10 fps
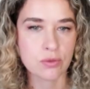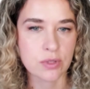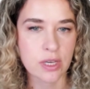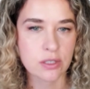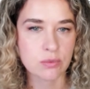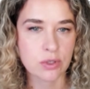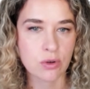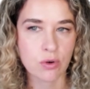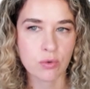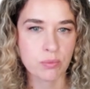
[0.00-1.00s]
do that, we
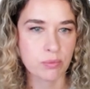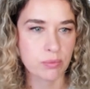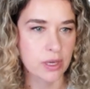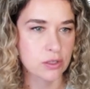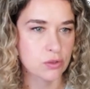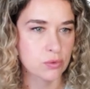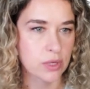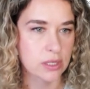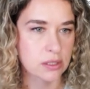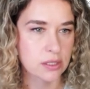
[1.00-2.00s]
go back
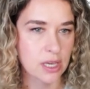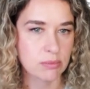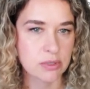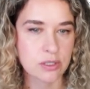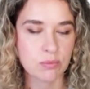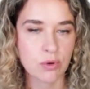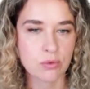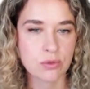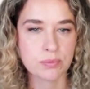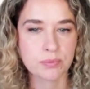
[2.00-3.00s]
to edit cabinet
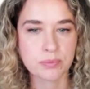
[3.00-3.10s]
mode,